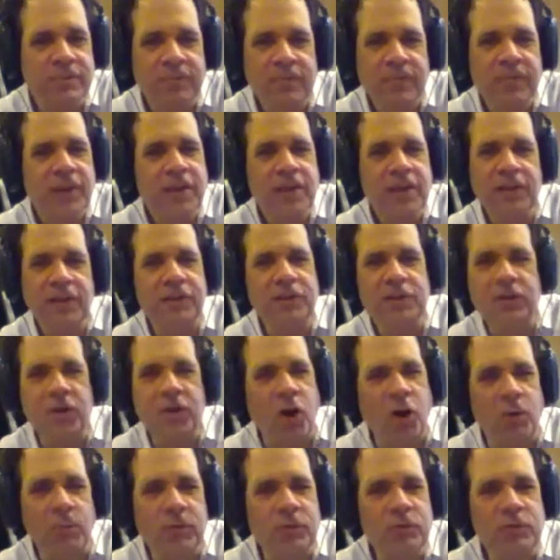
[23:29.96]
the
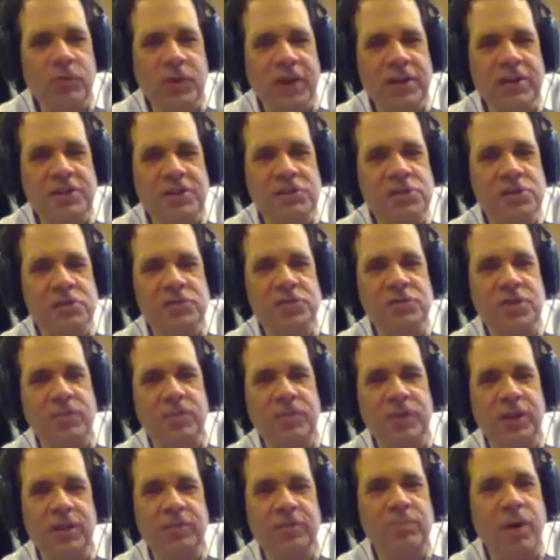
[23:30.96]
Carmen Fantasy or
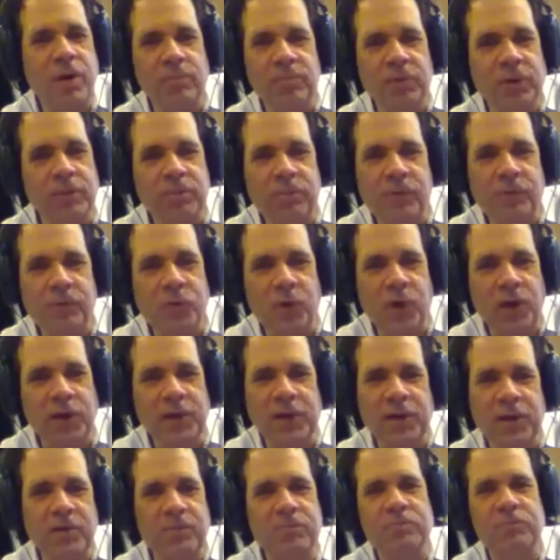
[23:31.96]
something in public before I
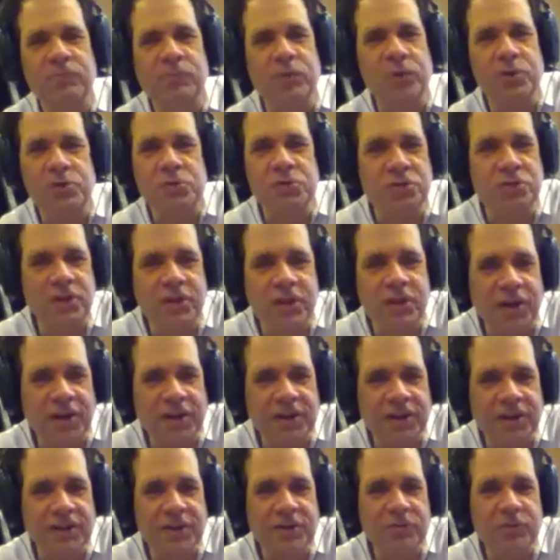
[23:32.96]
get a version that I
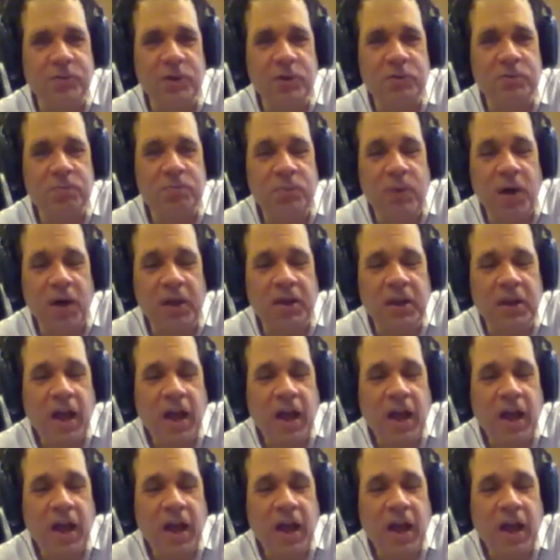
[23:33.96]
can live with. But